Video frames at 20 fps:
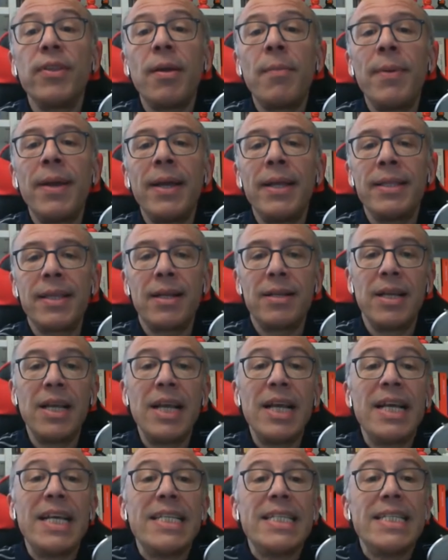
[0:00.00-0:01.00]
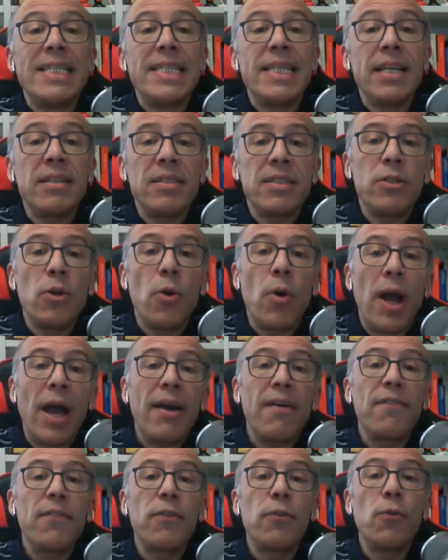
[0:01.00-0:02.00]
And this is fundamental.
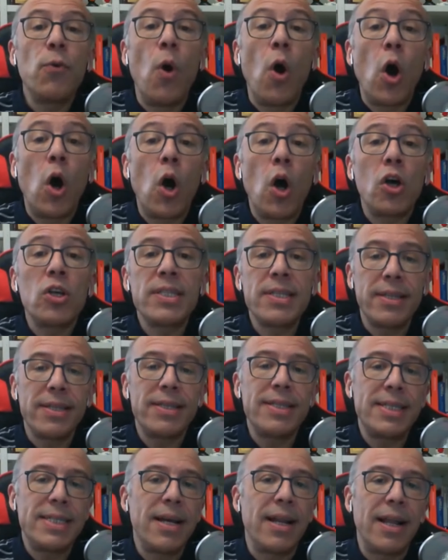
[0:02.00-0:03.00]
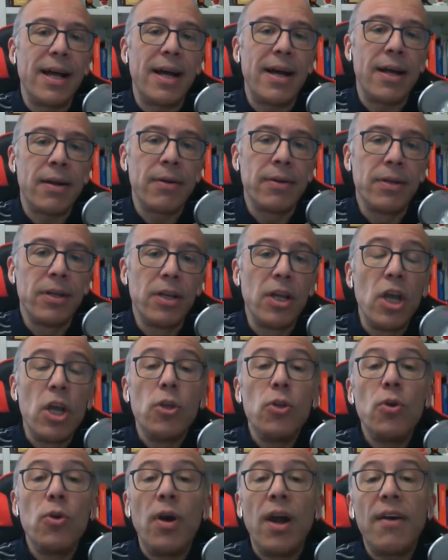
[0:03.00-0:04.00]
Since you have to host
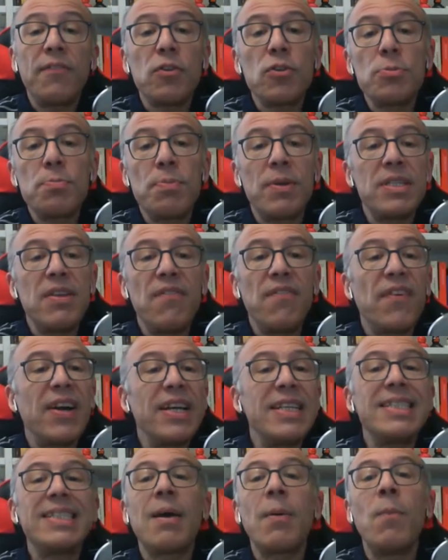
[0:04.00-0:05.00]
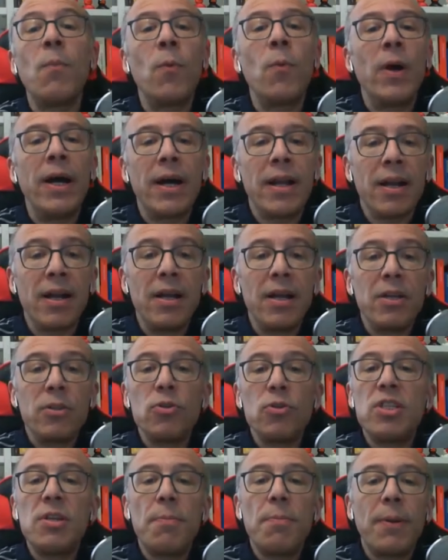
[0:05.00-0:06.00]
the CLR, you have to
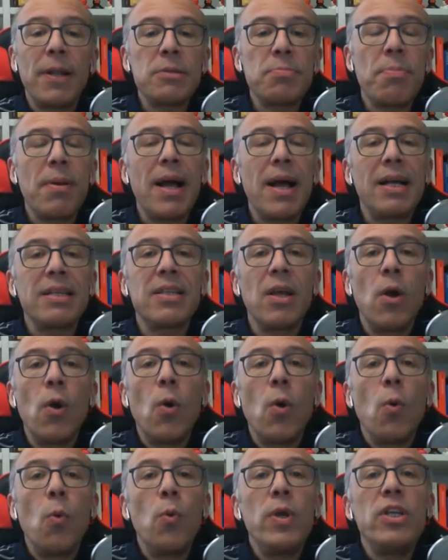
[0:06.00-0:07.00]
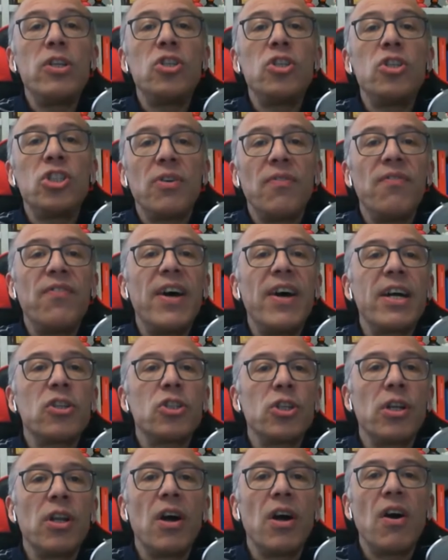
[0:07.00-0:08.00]
specify somewhere to C++
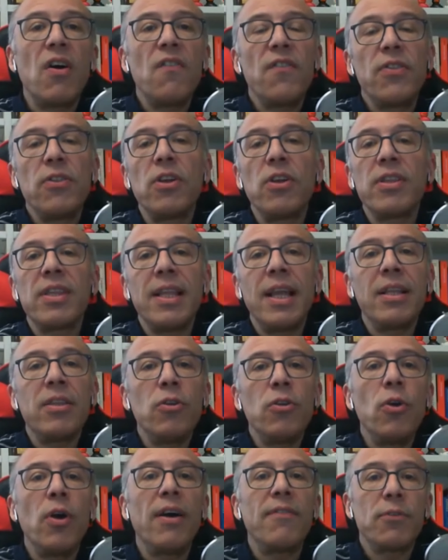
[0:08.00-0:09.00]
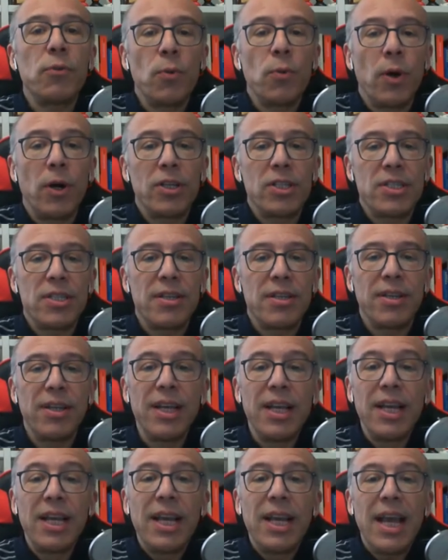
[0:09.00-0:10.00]
which version of
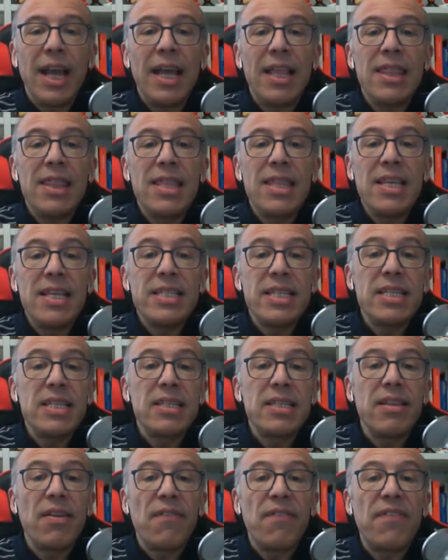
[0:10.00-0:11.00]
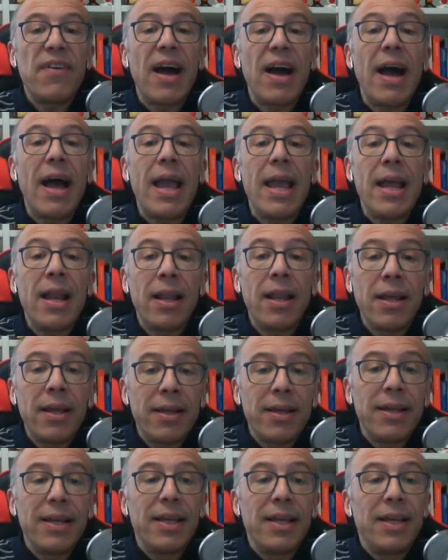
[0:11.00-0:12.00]
.NET you have to host. And this
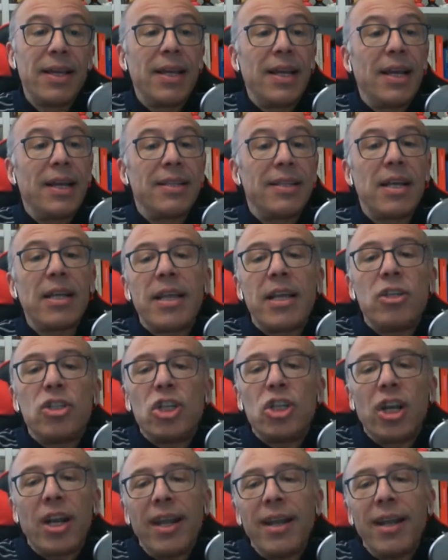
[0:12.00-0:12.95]
is the file